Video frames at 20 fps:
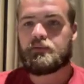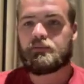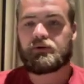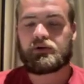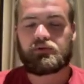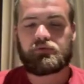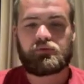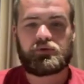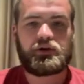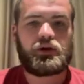
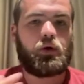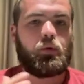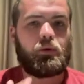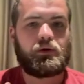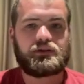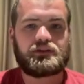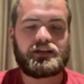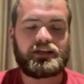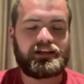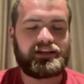but if we know
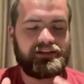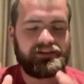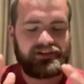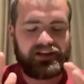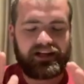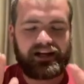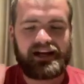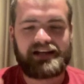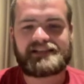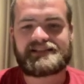one thing,
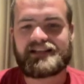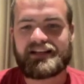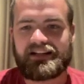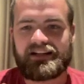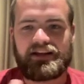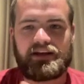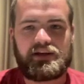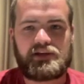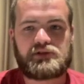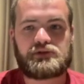like I said,
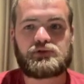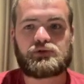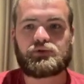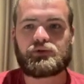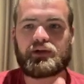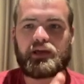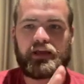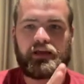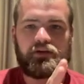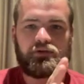
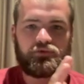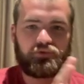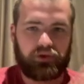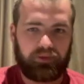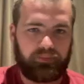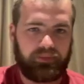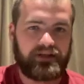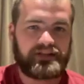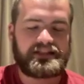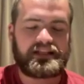history
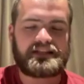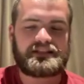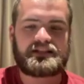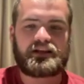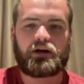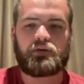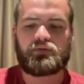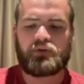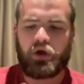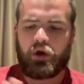repeats
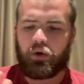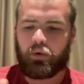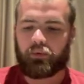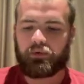itself.